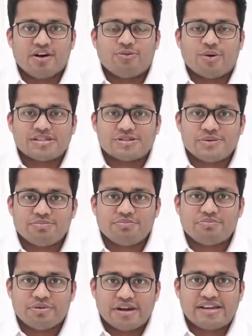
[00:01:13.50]
Once we
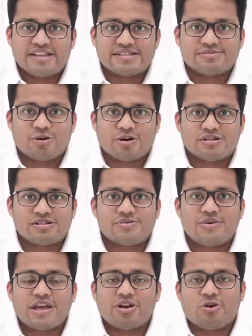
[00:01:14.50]
print these models,
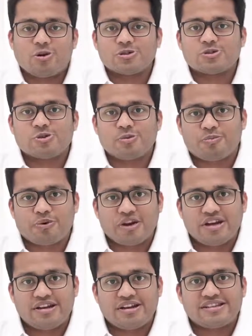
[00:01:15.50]
we can also
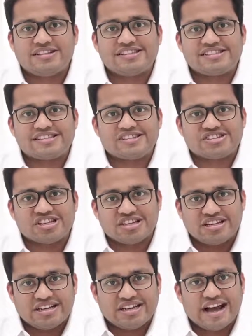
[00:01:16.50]
print the
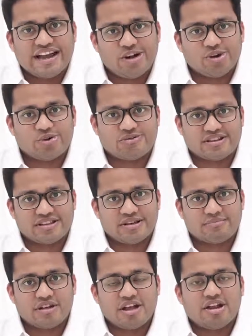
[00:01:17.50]
surgical guide over them.
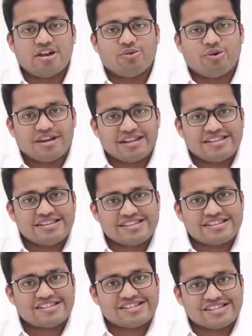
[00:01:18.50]
Now, what are these
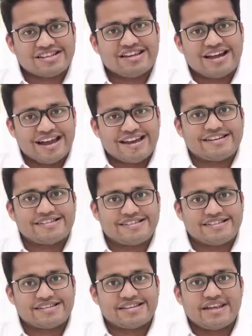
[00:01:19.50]
surgical guides?
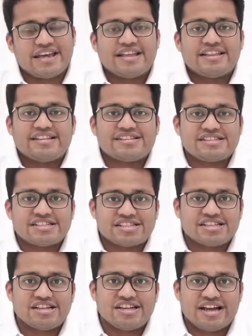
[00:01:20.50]
These
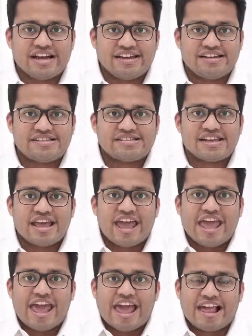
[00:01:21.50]
surgical guides
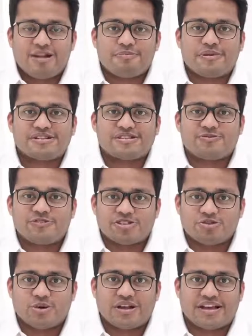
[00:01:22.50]
help us
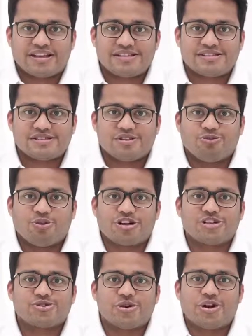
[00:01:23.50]
visualize what
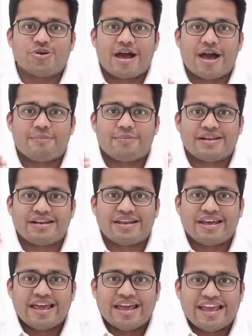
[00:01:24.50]
is going to happen
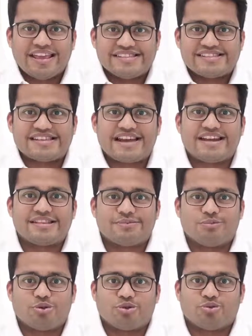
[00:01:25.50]
inside the
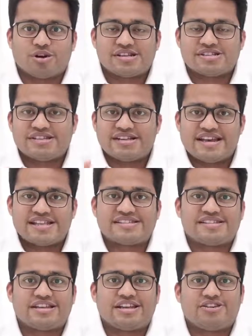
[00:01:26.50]
bone, what is the
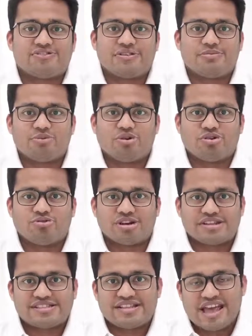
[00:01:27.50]
density of the bone, what
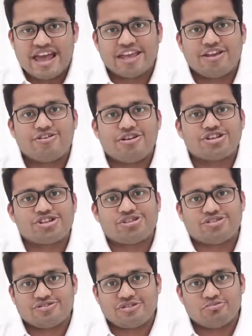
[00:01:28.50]
is the angulation
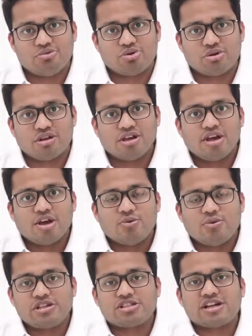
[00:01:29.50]
of the bone,
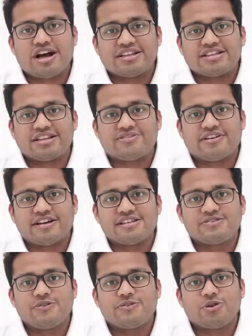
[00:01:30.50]
which otherwise
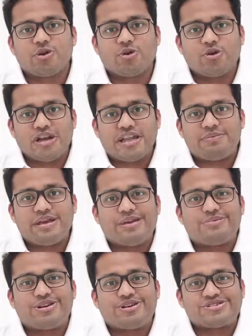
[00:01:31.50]
we would only be
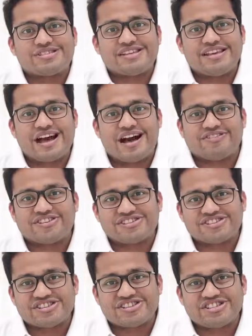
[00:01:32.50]
able to see after
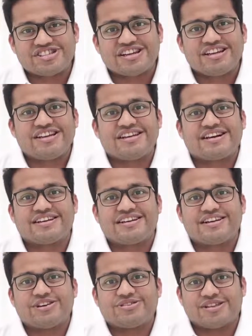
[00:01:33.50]
surgically cutting
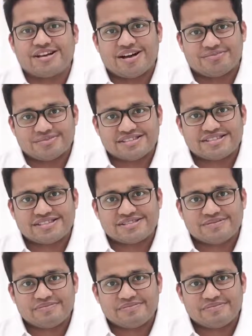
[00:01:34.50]
into the gums.